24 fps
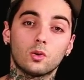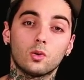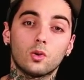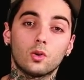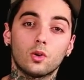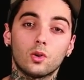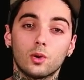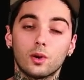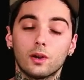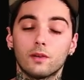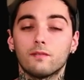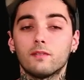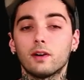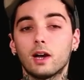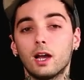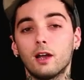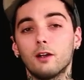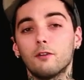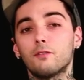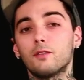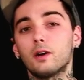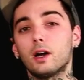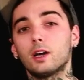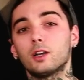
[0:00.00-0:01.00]
or a
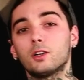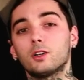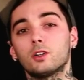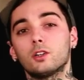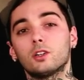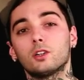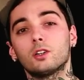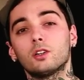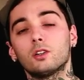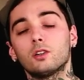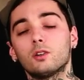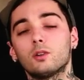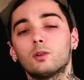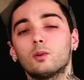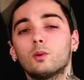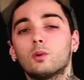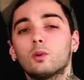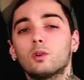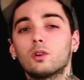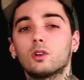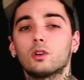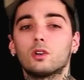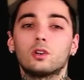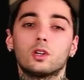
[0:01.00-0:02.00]
firefighter
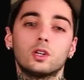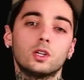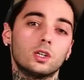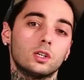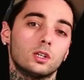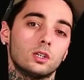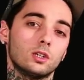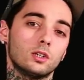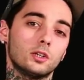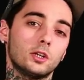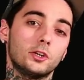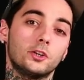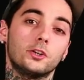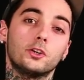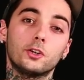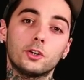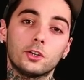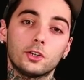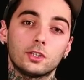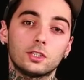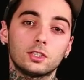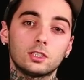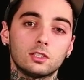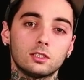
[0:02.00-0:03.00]
or a
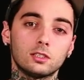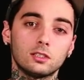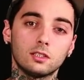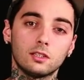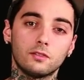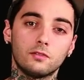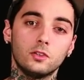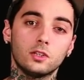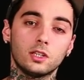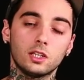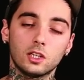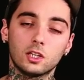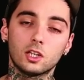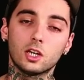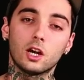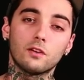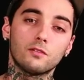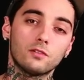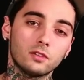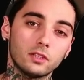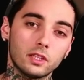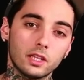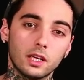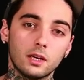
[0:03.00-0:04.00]
nurse, if you can
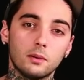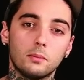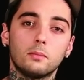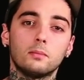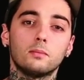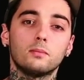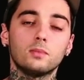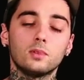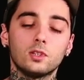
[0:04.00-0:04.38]
cover them,